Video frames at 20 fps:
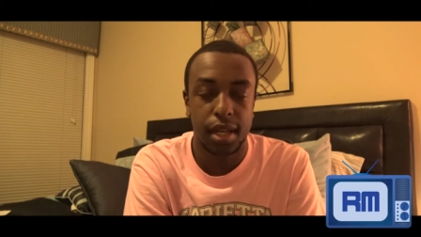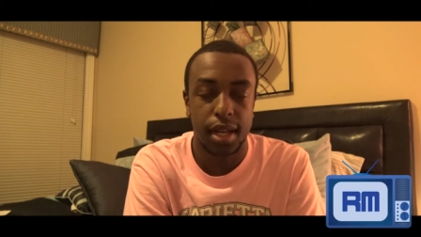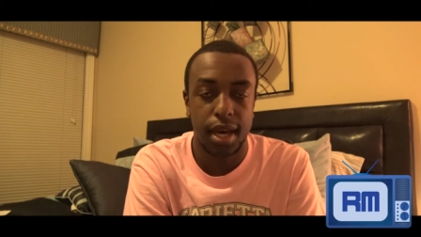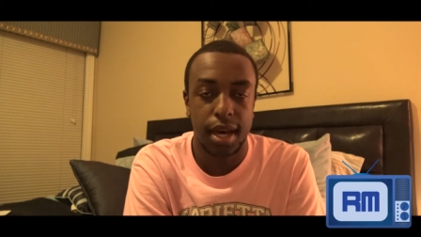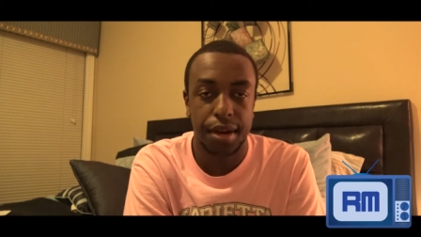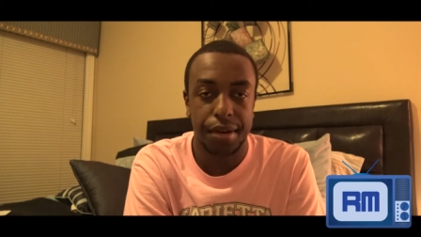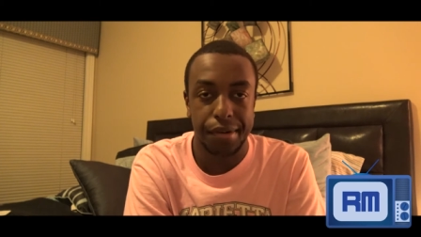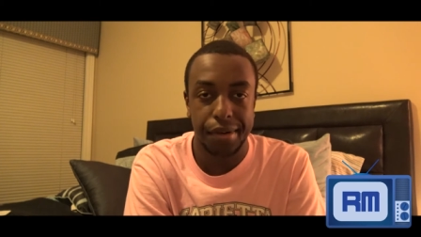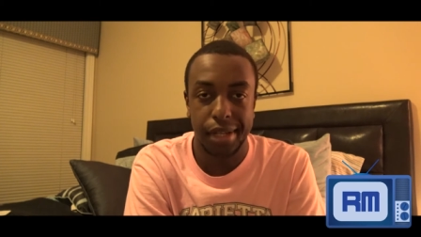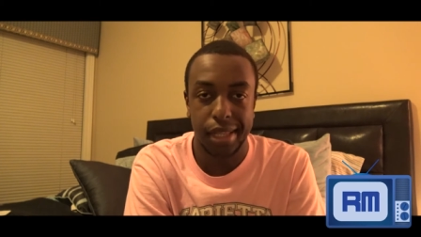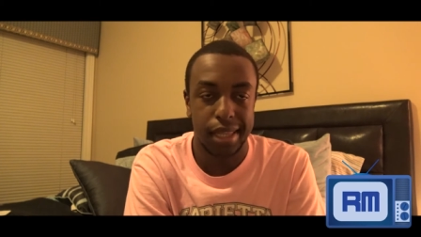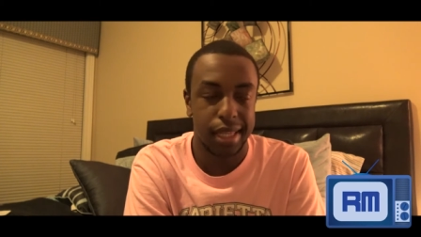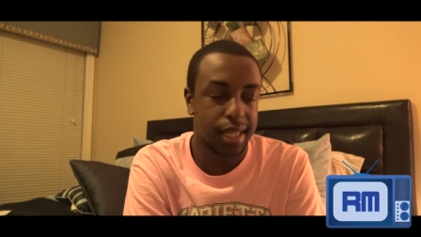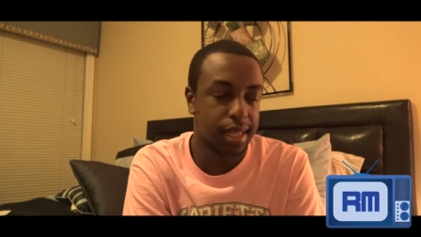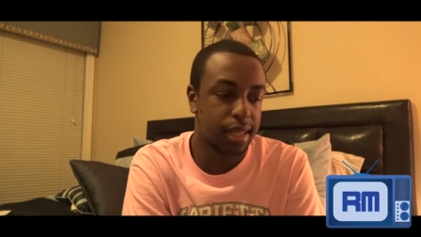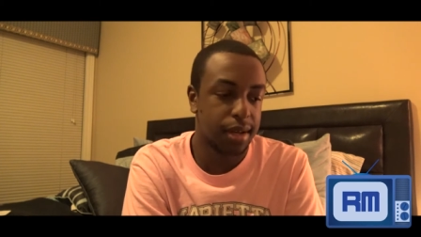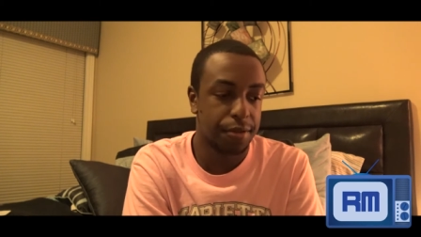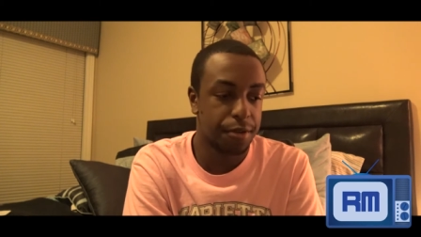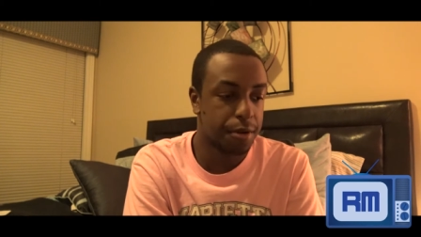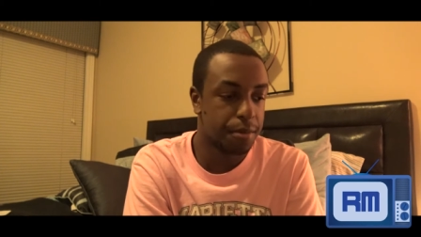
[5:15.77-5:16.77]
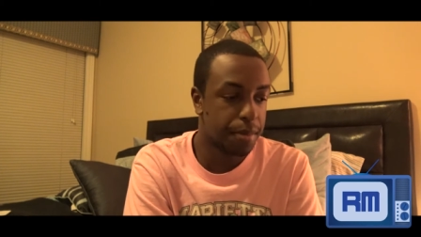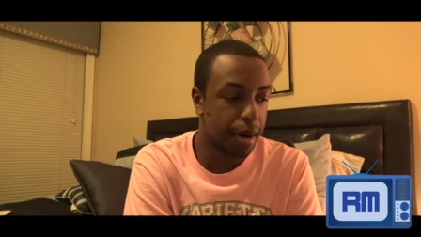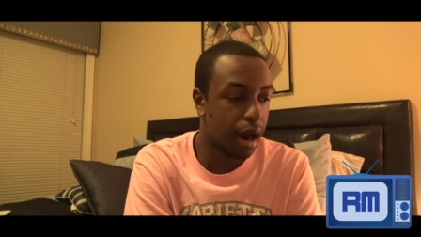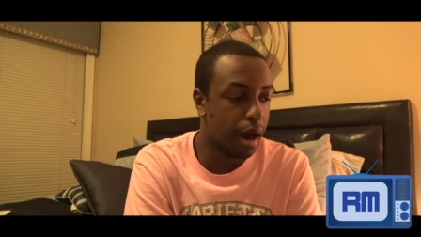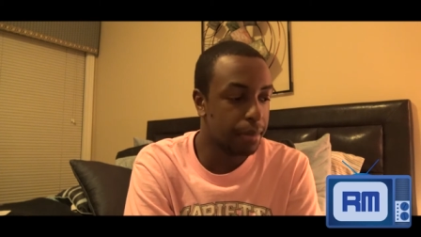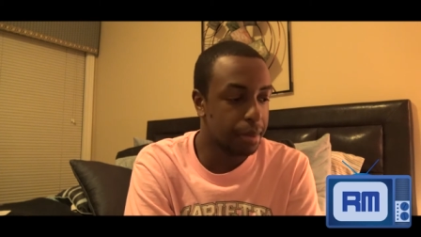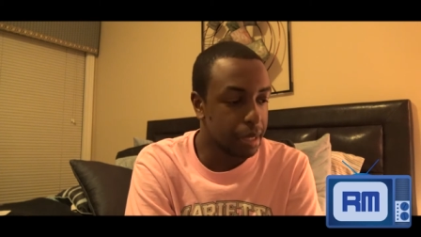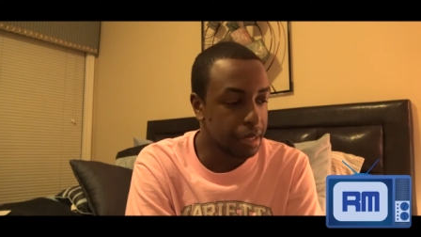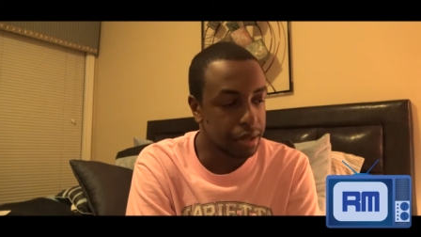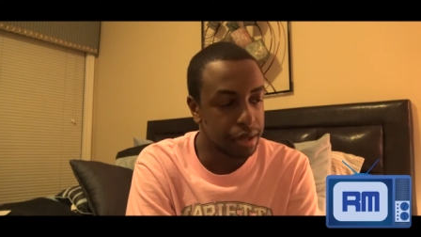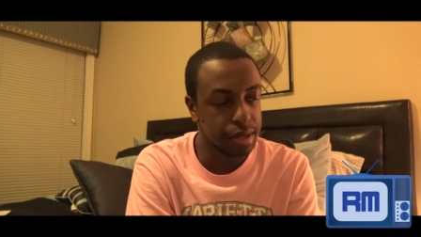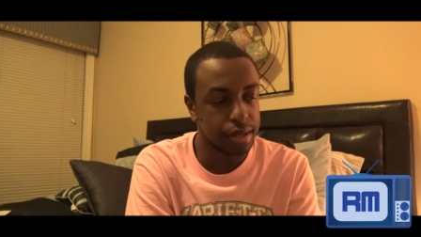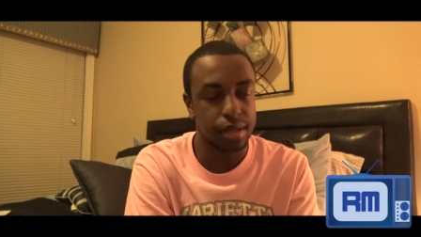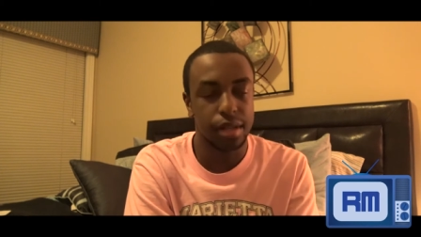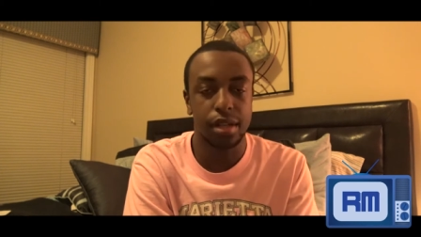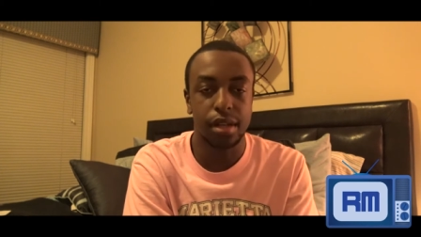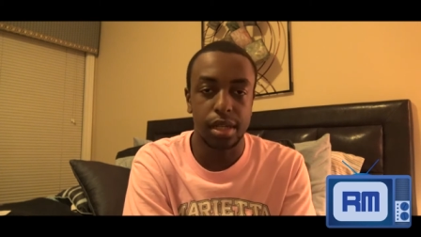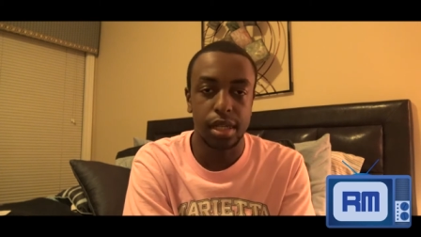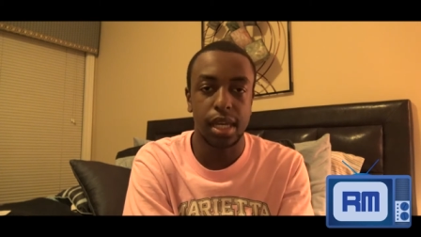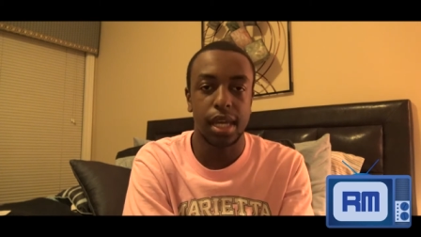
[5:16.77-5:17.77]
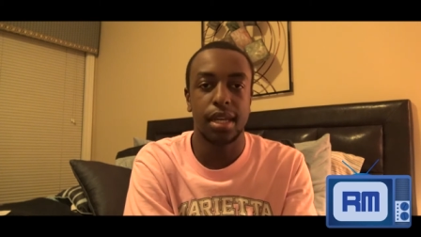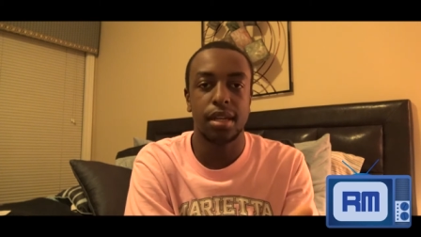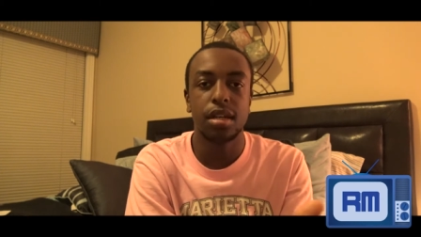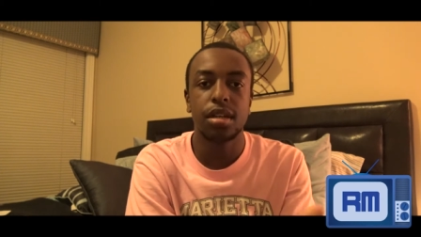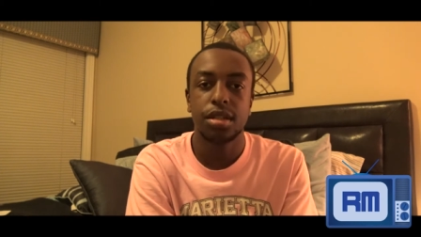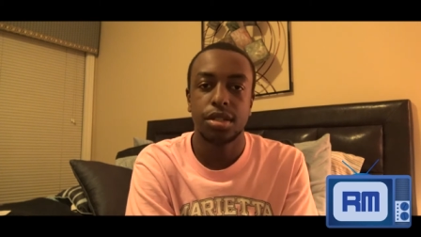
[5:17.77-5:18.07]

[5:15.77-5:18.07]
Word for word: lottery that they were probably going to look at